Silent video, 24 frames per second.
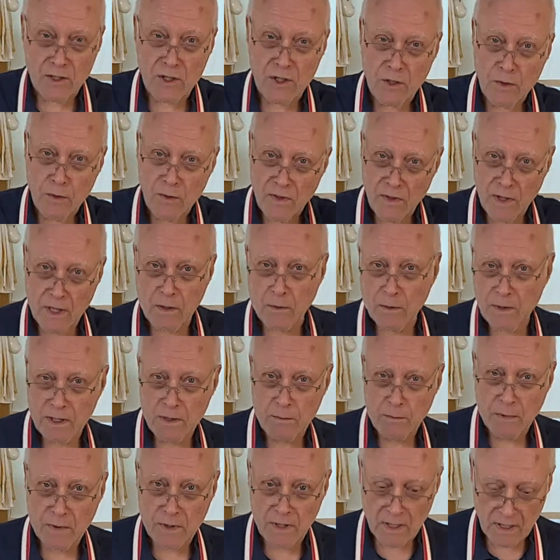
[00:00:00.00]
too thick when you
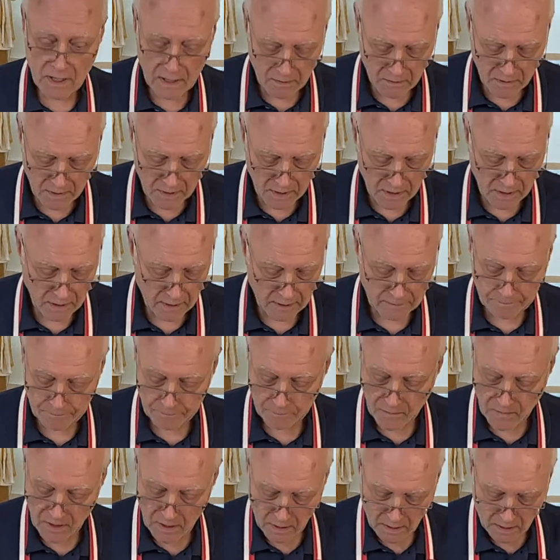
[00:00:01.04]
put it in the skillet.
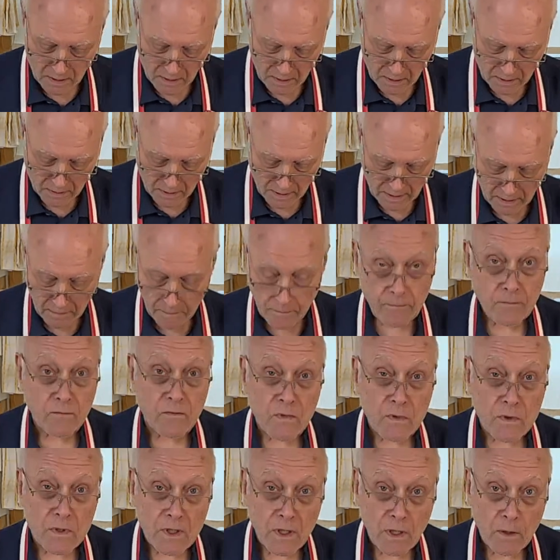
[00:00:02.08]
Okay,
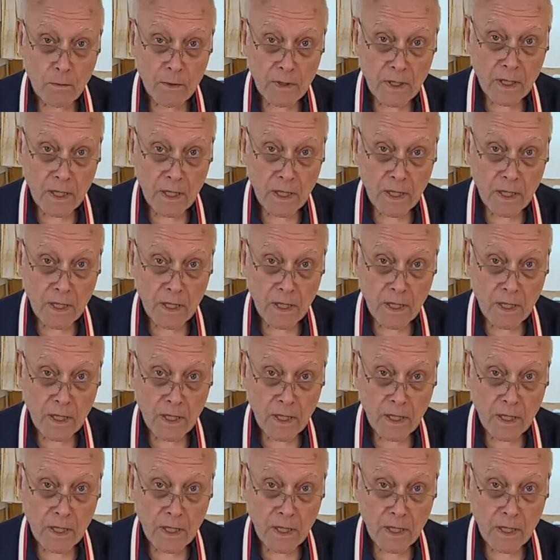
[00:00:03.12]
start with the